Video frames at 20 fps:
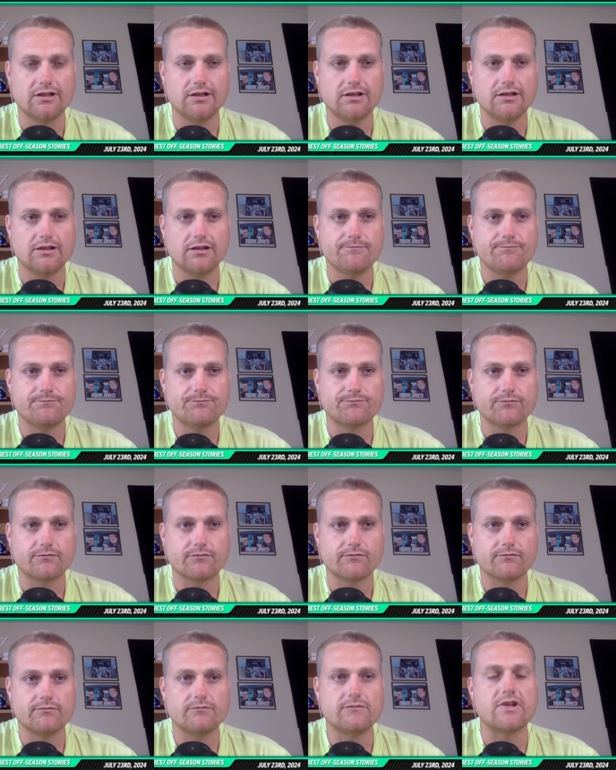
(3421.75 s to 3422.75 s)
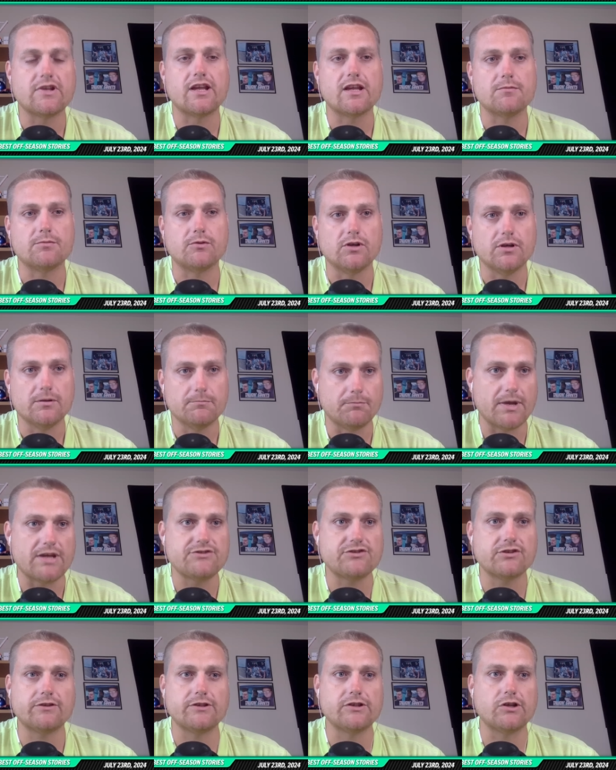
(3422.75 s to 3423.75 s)
Daboll said hi. Daboll,
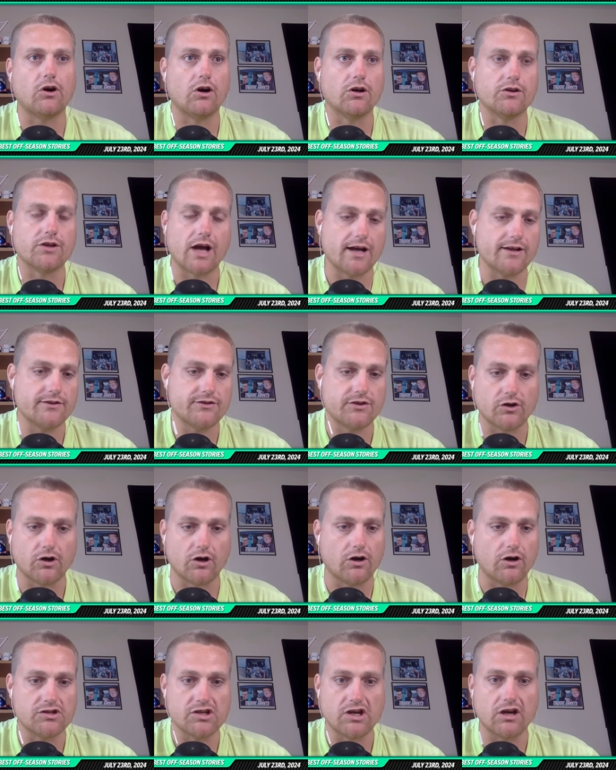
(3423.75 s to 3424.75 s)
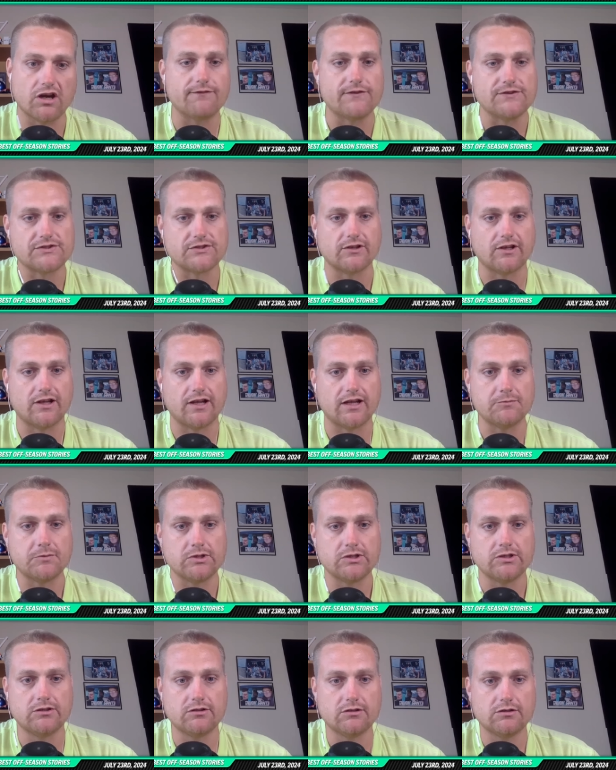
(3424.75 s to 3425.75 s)
basically all uh, they're all the offensive
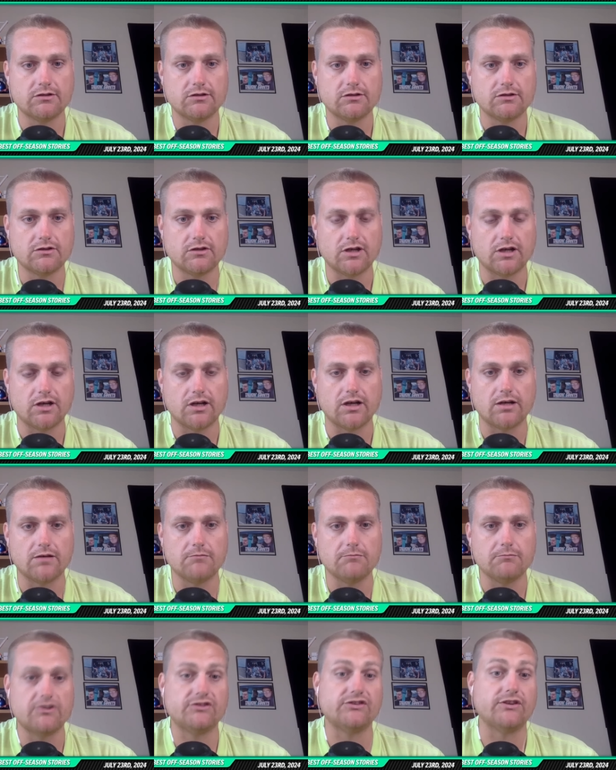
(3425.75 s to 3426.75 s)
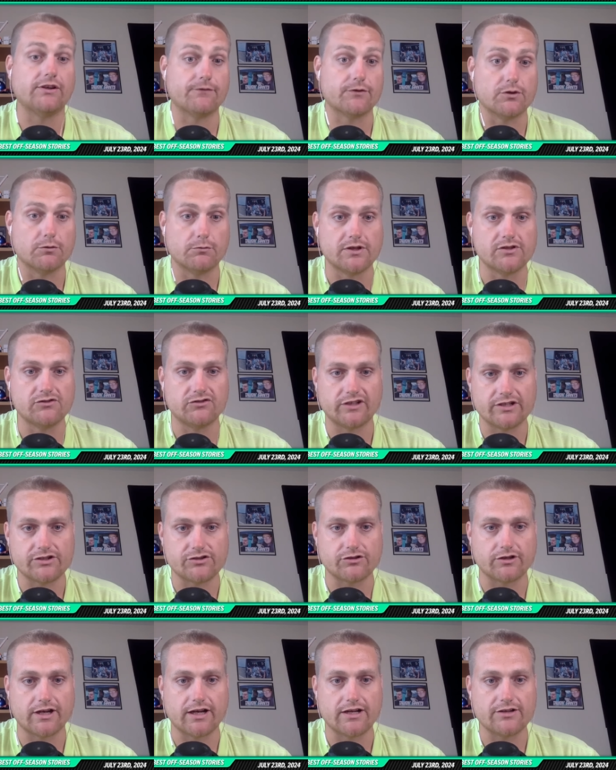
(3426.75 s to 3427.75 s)
linemen, uh, except for the ones that I
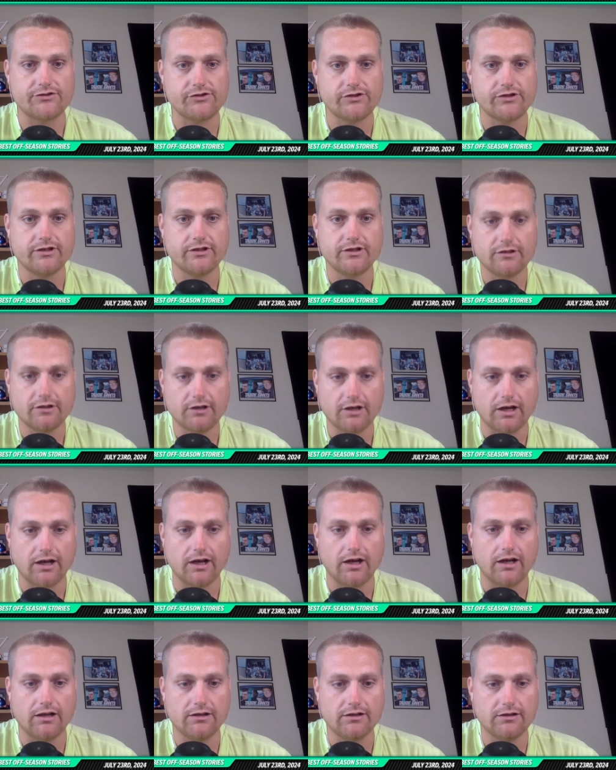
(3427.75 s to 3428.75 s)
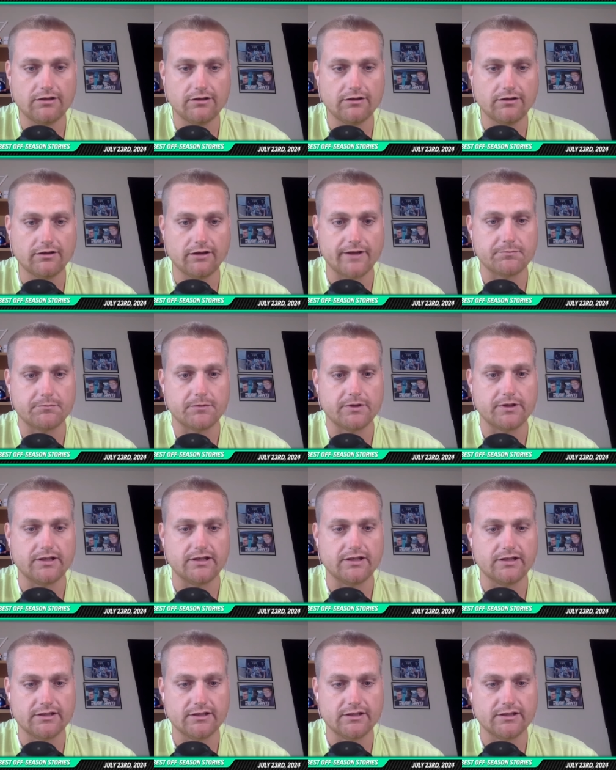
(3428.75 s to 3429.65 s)
trash, uh, like me. Yeah.